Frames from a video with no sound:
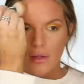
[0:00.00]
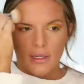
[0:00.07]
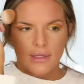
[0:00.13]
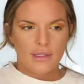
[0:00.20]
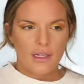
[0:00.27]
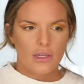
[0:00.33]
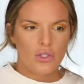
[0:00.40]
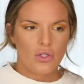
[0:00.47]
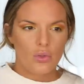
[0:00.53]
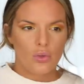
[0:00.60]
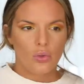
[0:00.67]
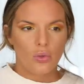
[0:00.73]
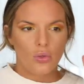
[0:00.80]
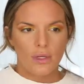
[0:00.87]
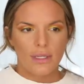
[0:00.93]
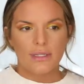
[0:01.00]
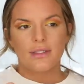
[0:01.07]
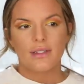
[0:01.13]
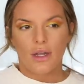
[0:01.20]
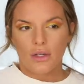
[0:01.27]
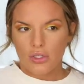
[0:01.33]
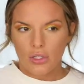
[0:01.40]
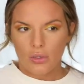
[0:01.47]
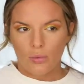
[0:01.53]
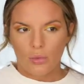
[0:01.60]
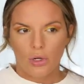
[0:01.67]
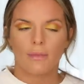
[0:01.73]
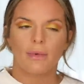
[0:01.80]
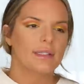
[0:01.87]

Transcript: Like it's not too cool. It's not too warm.